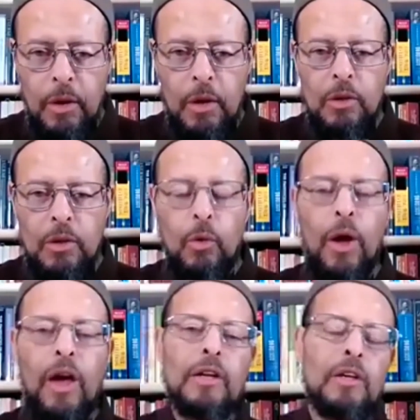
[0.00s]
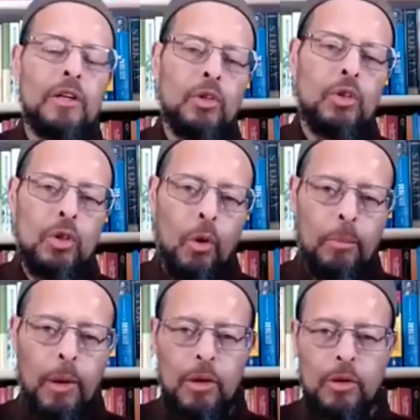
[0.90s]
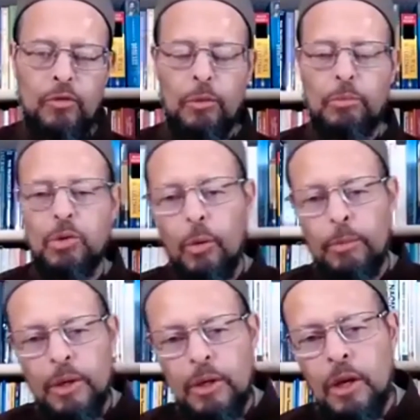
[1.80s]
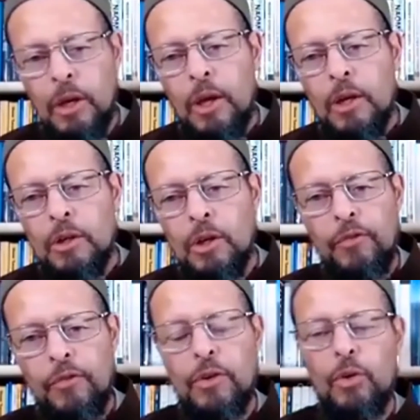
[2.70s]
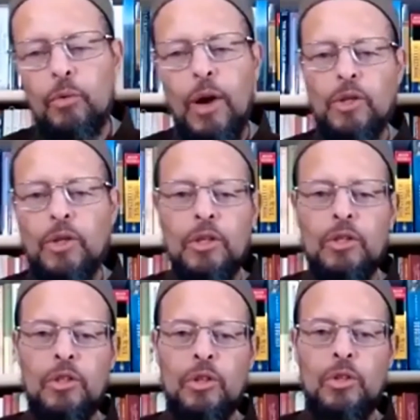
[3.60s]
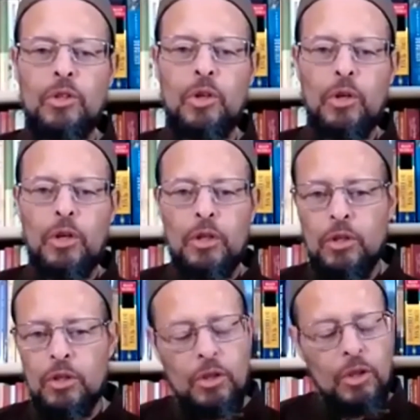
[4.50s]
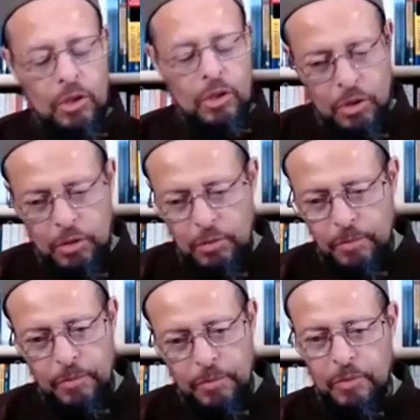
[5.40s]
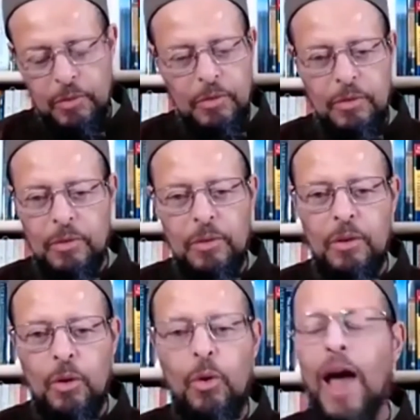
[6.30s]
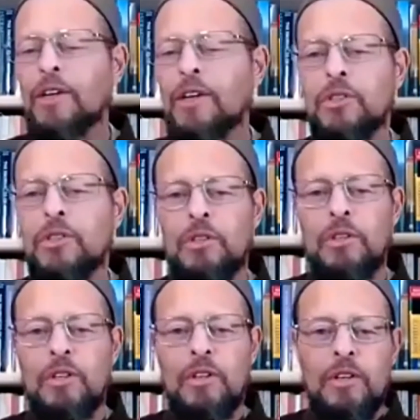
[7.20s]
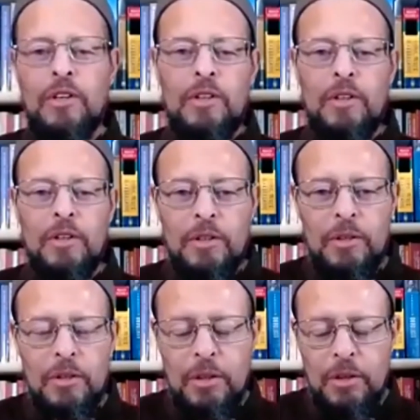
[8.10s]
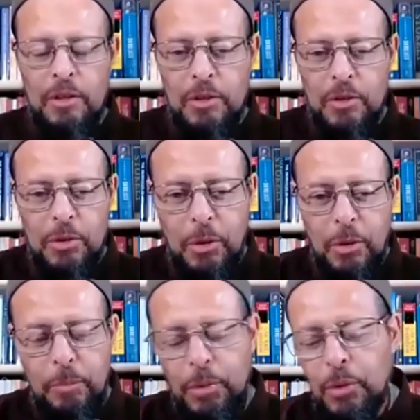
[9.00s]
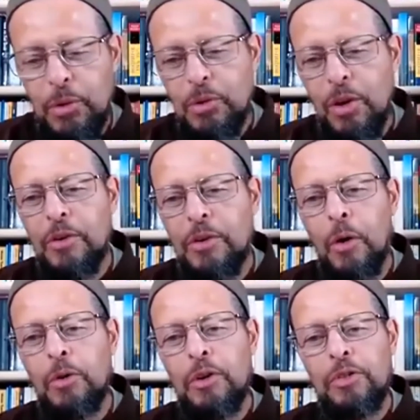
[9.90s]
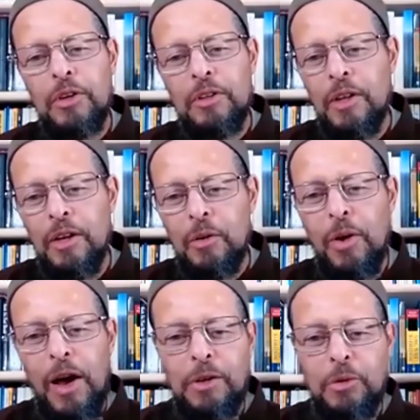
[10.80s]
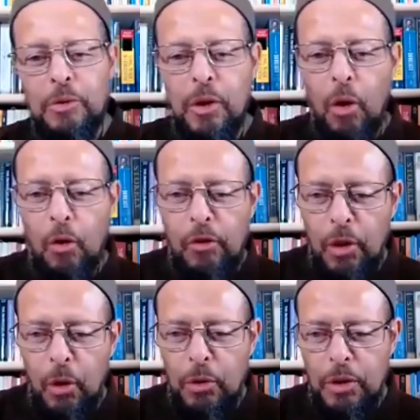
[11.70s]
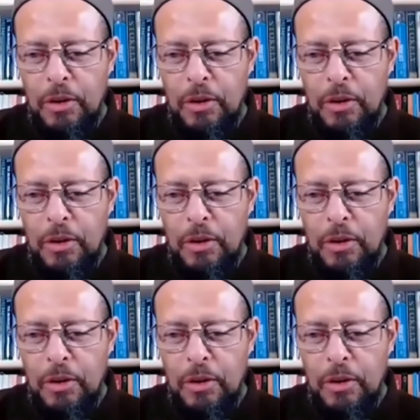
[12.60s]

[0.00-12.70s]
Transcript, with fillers: They were handling so much from so many different directions, their circuits just crashed. And so computers aren't the only thing that crash when they're overloaded,